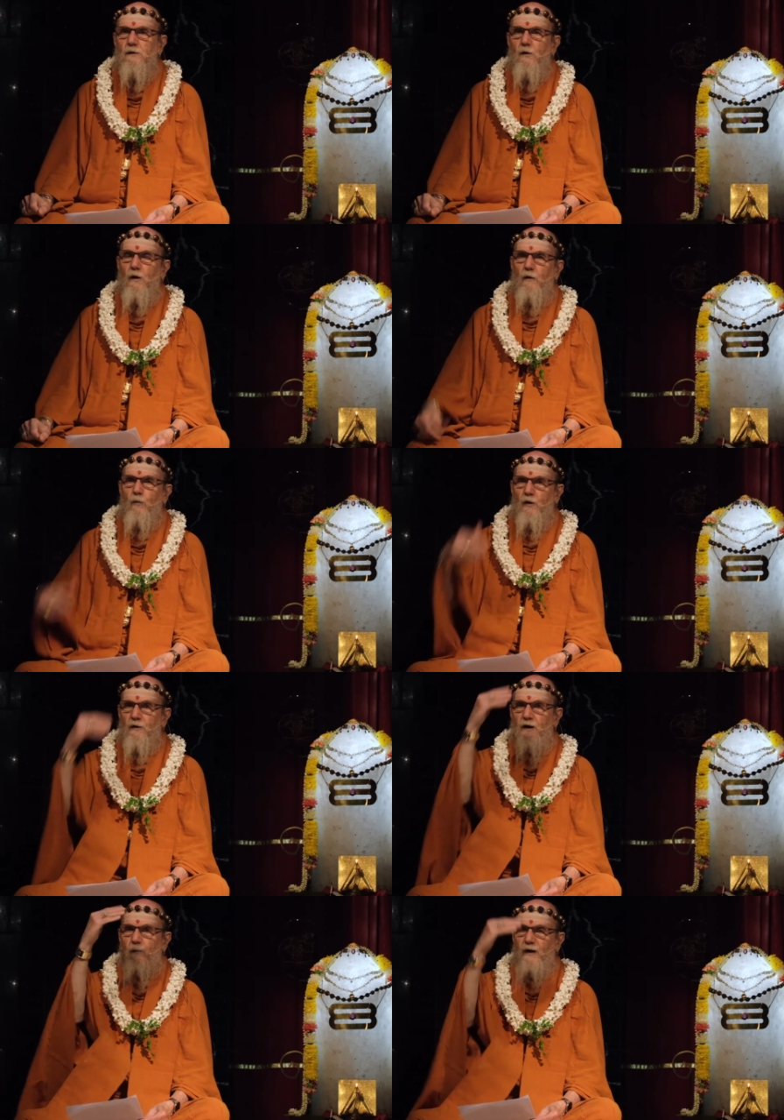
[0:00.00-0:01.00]
you have water
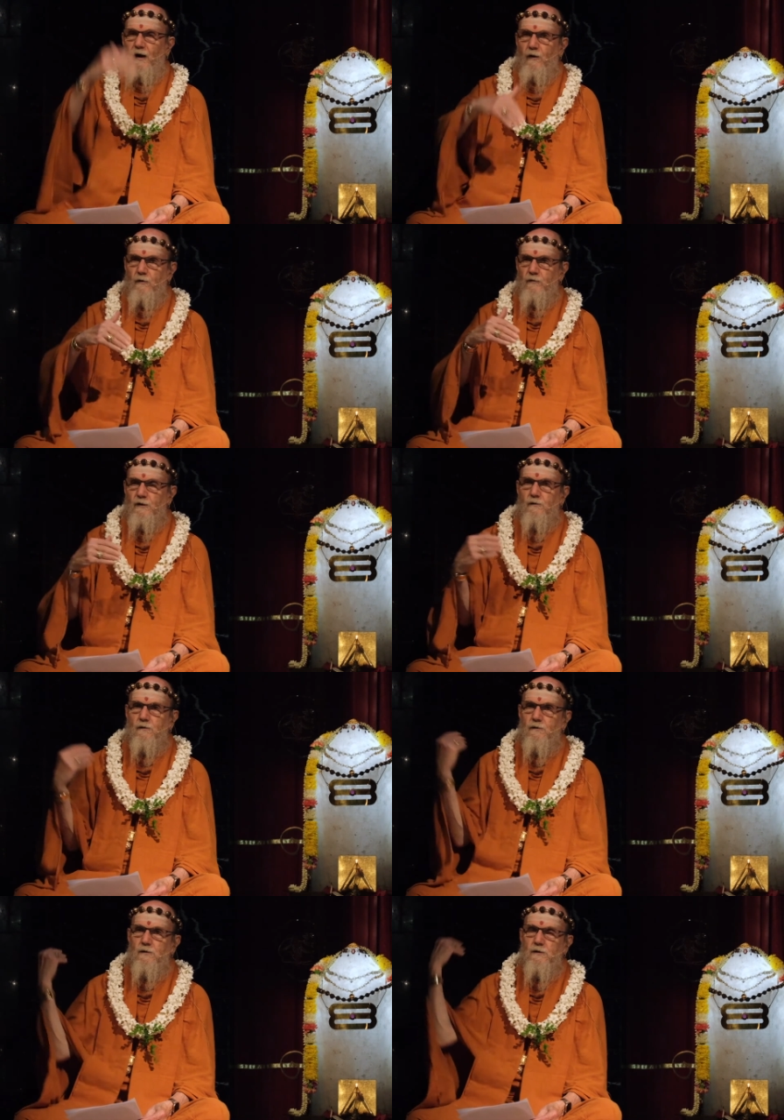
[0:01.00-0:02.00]
coming out of it,
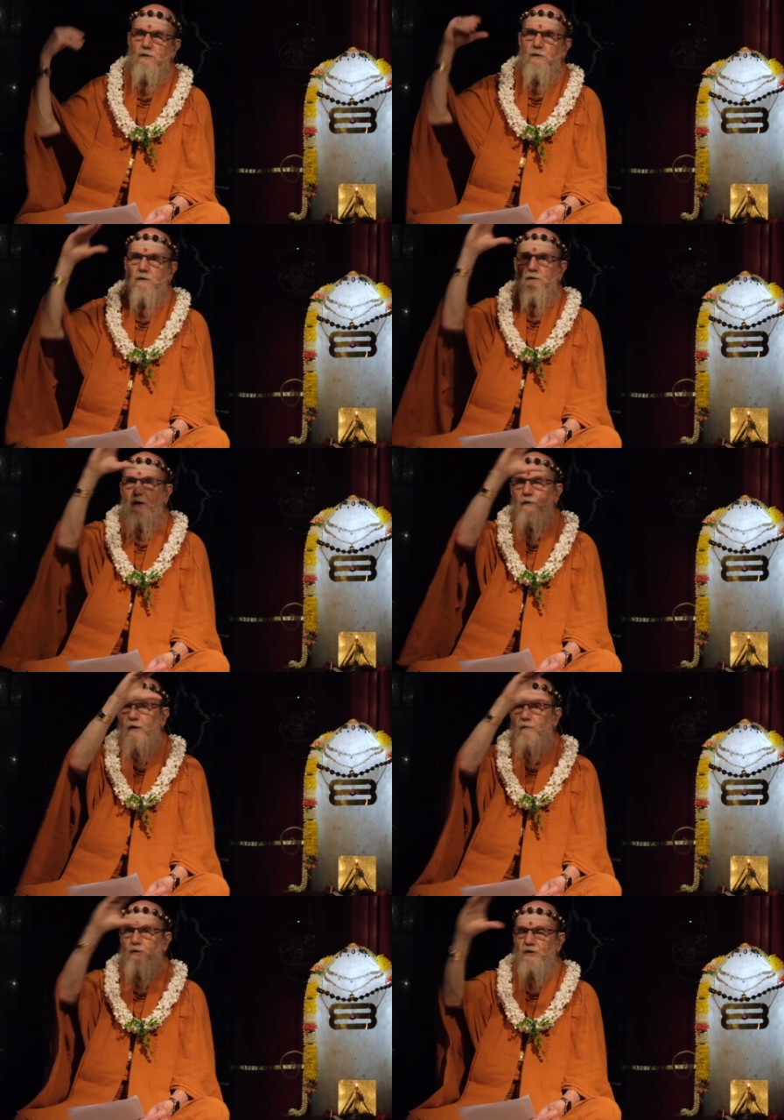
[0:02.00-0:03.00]
you
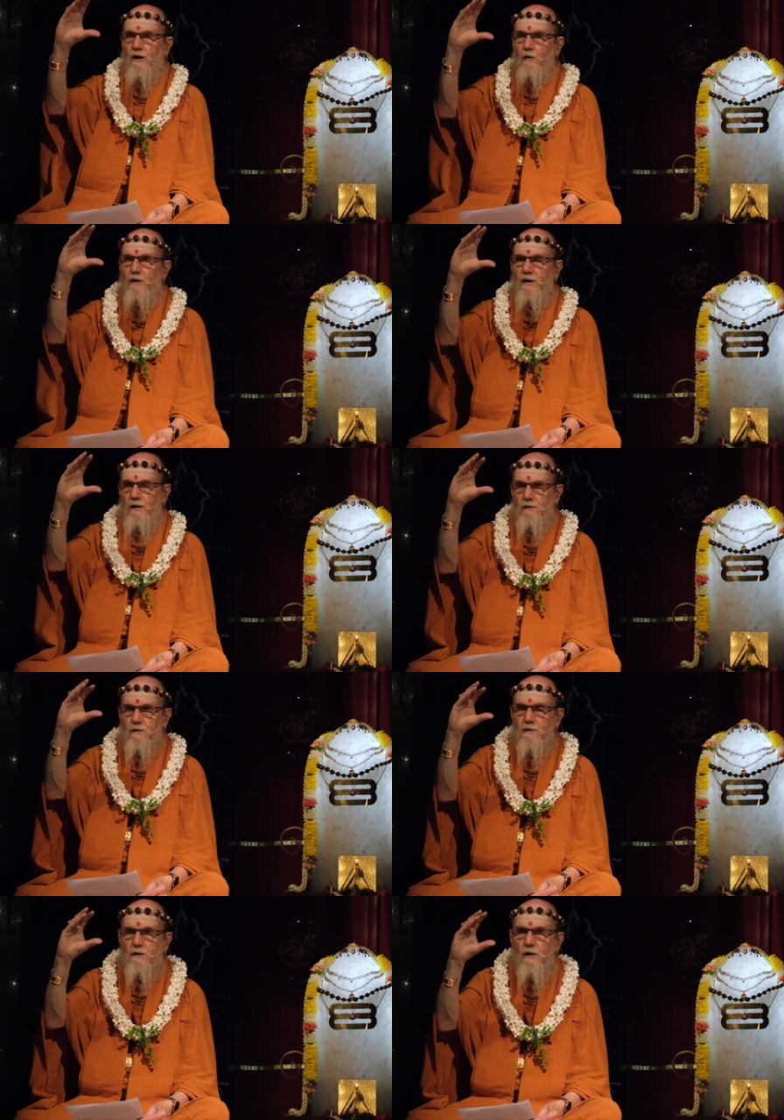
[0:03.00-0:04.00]
have the shower
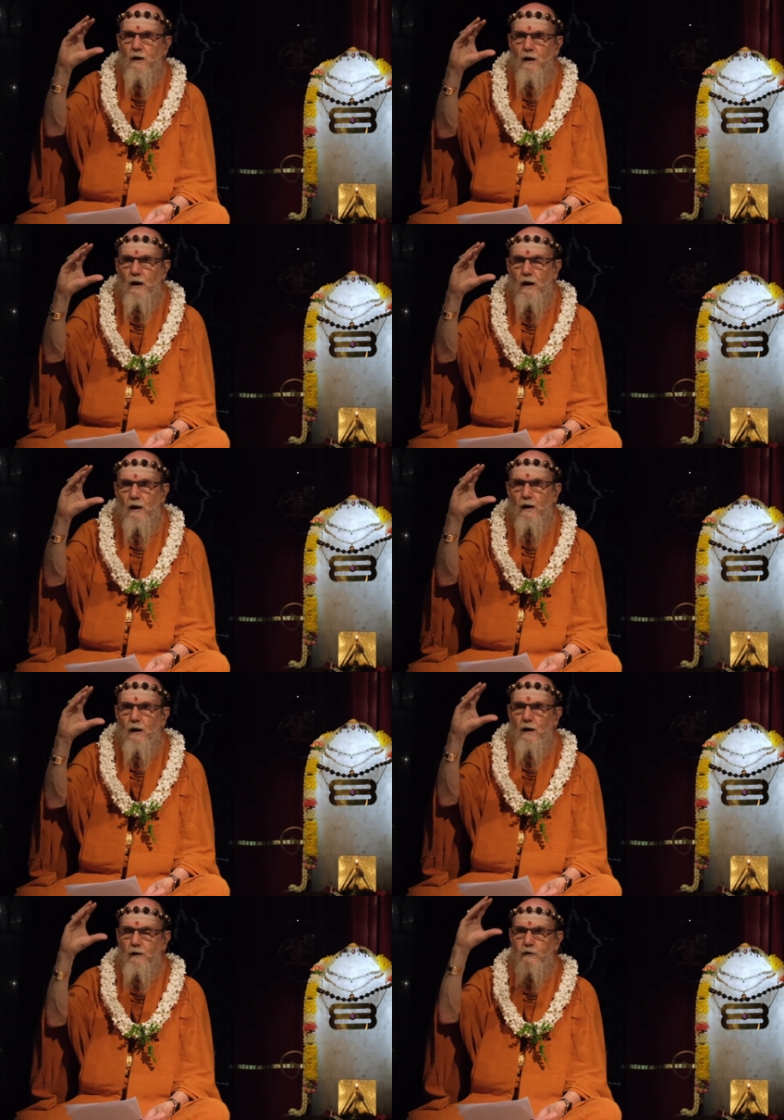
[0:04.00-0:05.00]
head,
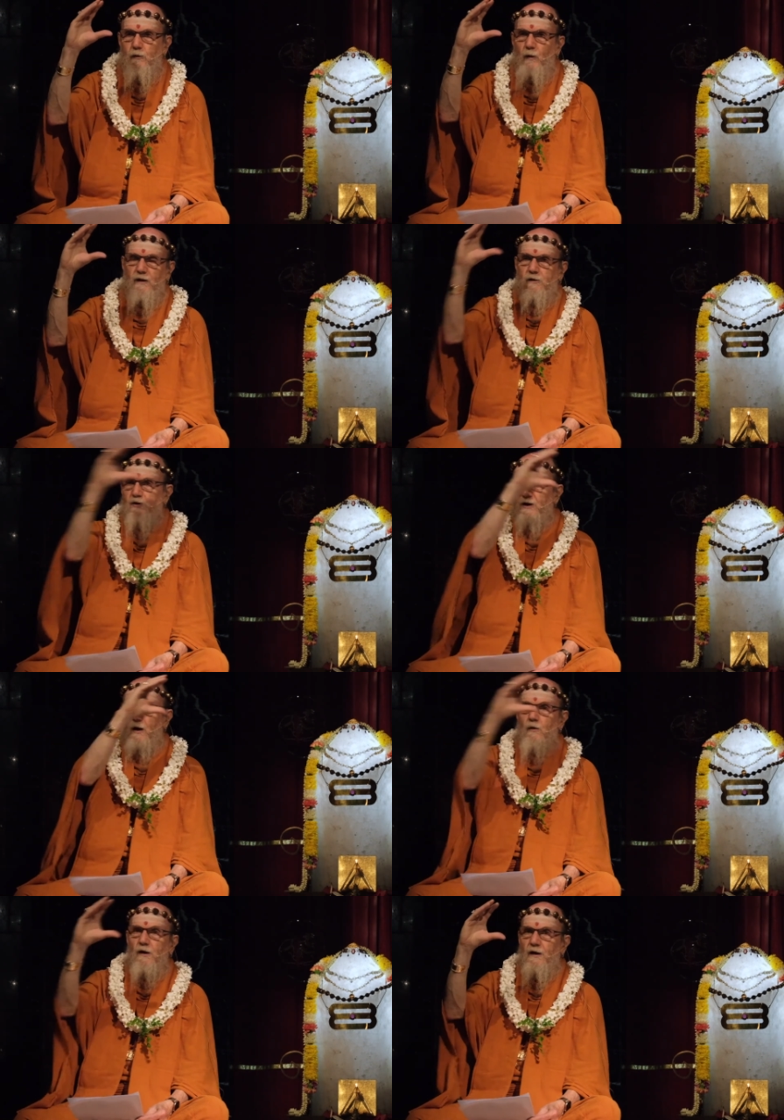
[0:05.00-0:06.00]
and then you make the
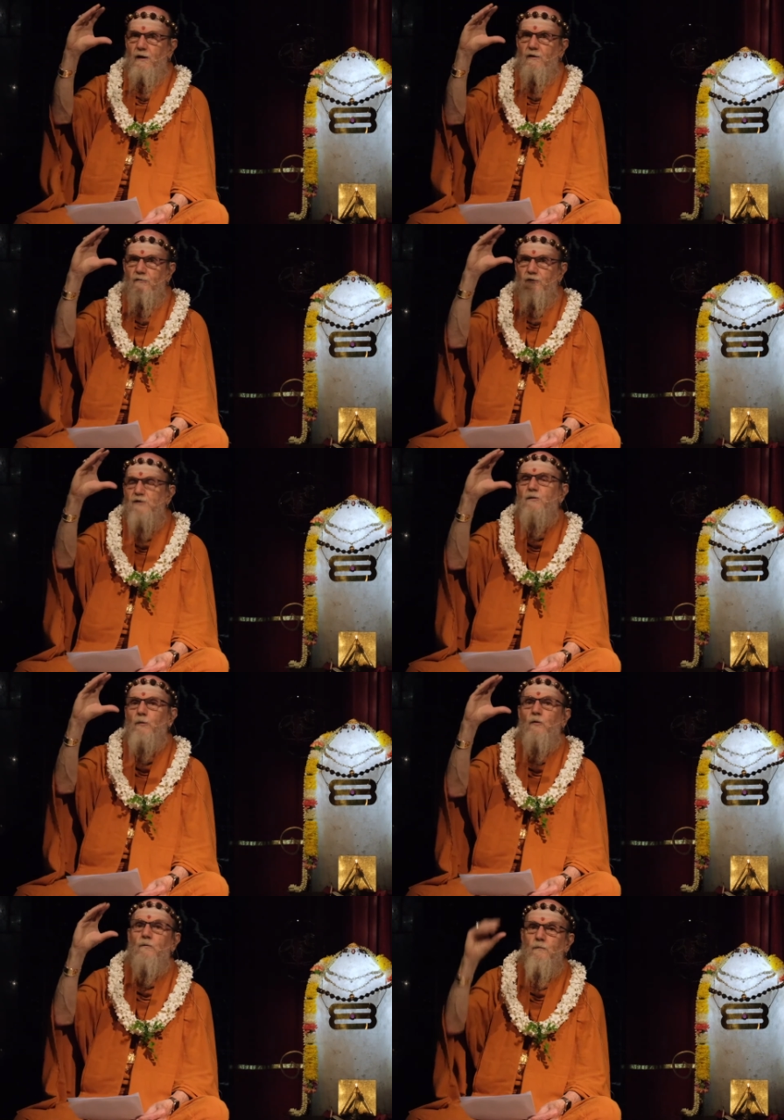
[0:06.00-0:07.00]
shower head
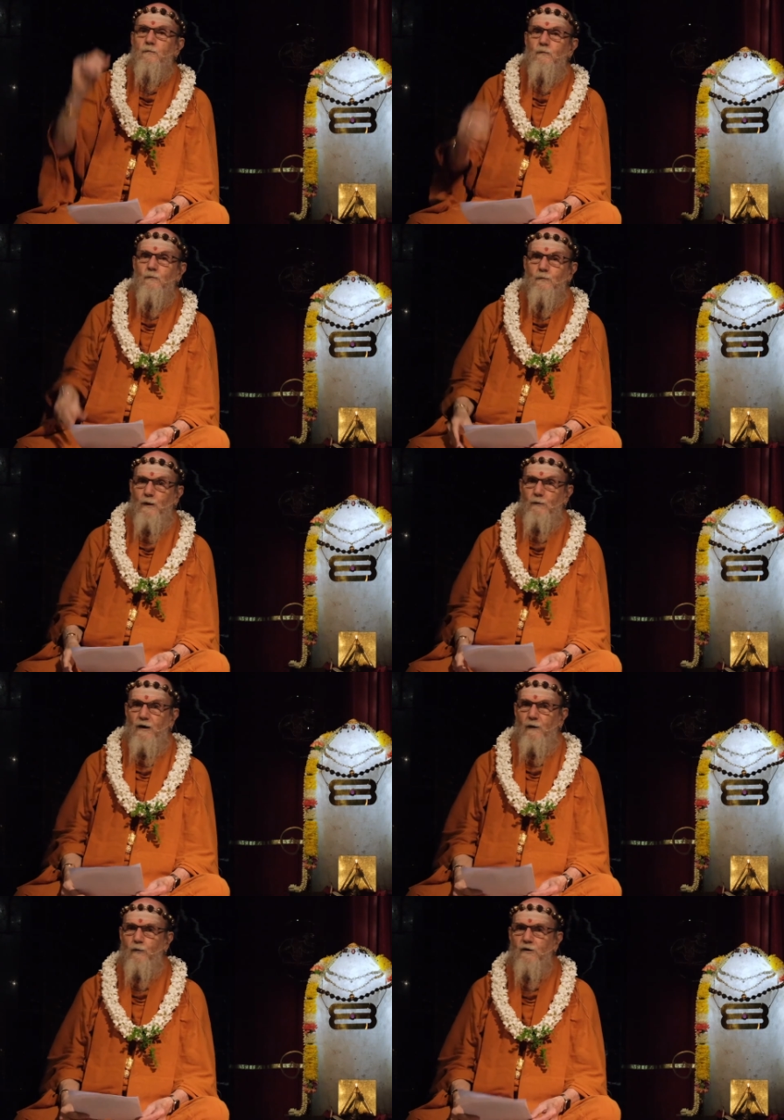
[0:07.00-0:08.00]
invisible. Remember
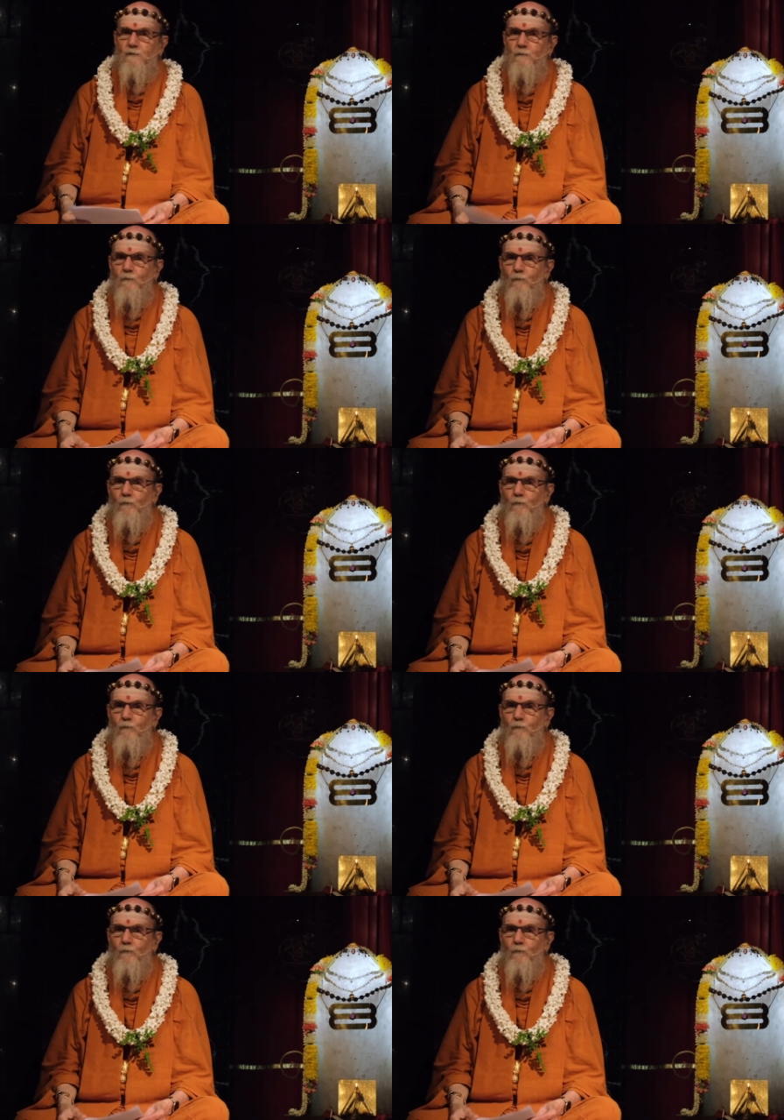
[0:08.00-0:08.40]
that one?